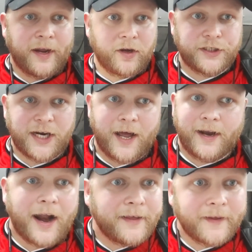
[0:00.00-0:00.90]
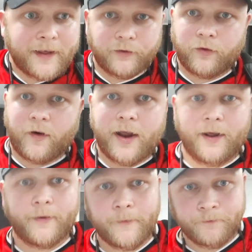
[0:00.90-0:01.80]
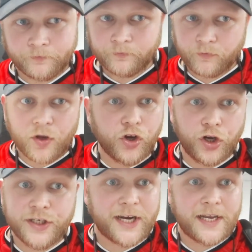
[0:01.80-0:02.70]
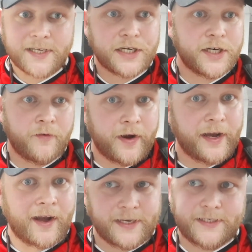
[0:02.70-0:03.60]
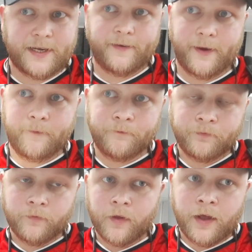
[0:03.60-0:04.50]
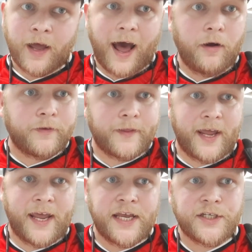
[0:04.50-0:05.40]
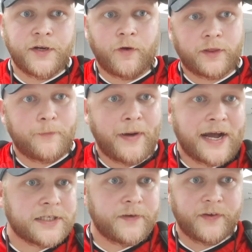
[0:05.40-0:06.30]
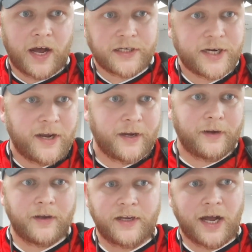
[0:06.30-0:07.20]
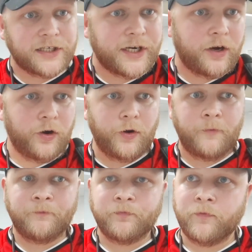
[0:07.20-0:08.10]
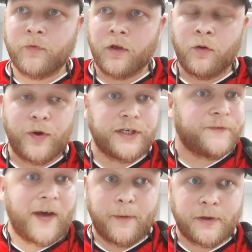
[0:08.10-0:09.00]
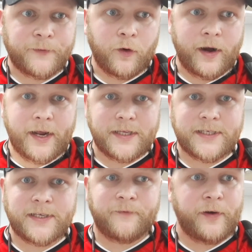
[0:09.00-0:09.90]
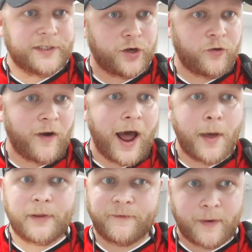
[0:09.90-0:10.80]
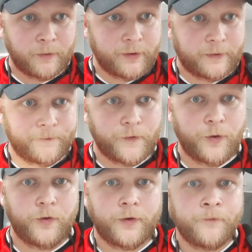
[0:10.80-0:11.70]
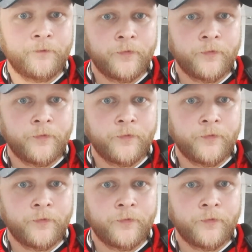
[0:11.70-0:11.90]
in Kunshan, and I think that's great. Kunshan's actually a really nice city. Out to the east, you've got the banks of Yangchenghu, which is famous for its crab, it's famous for its food.